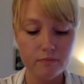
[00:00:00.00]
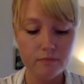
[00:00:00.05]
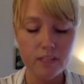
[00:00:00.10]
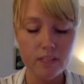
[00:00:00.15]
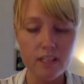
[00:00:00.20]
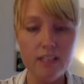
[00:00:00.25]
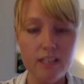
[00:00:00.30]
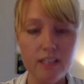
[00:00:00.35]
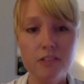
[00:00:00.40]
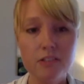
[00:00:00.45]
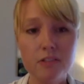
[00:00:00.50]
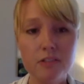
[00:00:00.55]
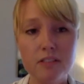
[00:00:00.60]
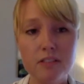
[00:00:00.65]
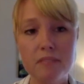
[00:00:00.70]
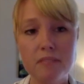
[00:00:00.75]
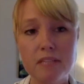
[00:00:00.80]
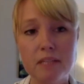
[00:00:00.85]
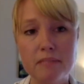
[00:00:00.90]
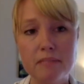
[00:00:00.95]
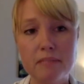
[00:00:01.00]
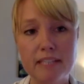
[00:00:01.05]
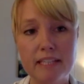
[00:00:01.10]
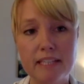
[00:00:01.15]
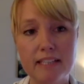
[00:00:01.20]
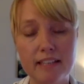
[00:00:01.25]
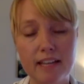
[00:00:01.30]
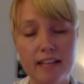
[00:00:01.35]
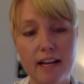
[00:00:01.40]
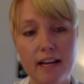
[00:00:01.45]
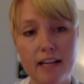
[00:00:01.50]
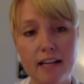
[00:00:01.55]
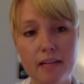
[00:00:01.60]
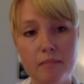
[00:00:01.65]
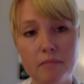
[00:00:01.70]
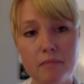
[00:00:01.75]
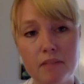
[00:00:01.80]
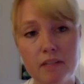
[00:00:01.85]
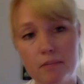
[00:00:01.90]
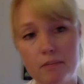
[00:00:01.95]
And so sometimes setting
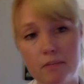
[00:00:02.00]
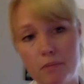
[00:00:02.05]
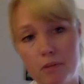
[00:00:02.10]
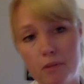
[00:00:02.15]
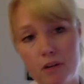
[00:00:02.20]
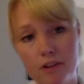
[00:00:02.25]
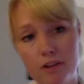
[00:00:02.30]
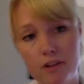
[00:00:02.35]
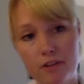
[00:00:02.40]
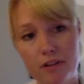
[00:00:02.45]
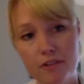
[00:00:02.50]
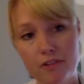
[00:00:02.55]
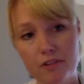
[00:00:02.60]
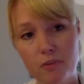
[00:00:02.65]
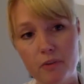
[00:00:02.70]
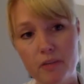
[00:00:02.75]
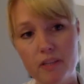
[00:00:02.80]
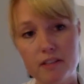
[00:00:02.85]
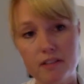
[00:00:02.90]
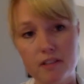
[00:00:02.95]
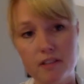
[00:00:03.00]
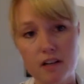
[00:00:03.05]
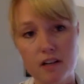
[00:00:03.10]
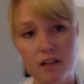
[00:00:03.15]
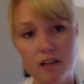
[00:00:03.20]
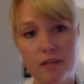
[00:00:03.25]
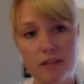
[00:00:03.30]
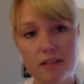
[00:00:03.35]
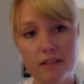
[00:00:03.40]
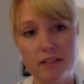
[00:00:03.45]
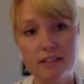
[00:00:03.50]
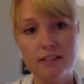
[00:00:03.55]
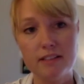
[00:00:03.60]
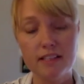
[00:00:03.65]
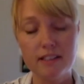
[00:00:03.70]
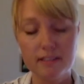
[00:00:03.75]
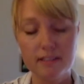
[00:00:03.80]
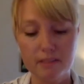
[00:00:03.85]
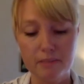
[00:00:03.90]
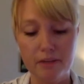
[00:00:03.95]
time throughout the week to talk about these
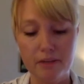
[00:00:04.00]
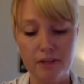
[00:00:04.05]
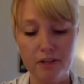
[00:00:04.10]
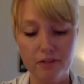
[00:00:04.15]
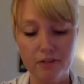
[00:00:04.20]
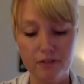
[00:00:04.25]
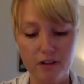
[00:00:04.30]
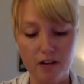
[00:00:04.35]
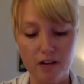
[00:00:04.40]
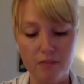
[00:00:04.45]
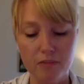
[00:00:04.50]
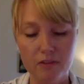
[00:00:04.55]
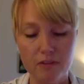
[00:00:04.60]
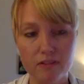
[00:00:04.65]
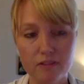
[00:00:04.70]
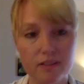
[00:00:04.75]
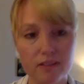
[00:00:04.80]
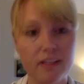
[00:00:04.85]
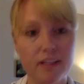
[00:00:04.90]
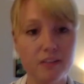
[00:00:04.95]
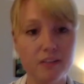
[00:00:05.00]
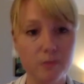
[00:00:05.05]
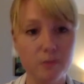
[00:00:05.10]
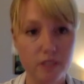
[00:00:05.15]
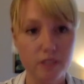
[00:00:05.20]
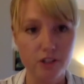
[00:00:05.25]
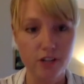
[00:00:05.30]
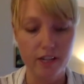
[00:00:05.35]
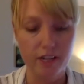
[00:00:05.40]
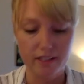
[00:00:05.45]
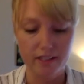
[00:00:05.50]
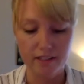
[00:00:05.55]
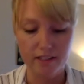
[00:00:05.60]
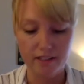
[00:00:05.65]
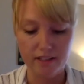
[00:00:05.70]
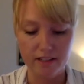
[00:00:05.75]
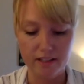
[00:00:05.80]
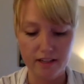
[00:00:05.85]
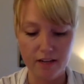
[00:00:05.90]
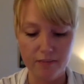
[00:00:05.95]
things is better for couples, and that's when a check-in
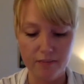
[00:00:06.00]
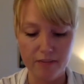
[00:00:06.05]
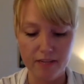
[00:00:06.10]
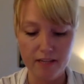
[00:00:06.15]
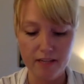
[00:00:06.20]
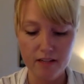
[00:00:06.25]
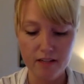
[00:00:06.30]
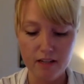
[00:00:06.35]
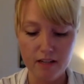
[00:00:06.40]
can come in.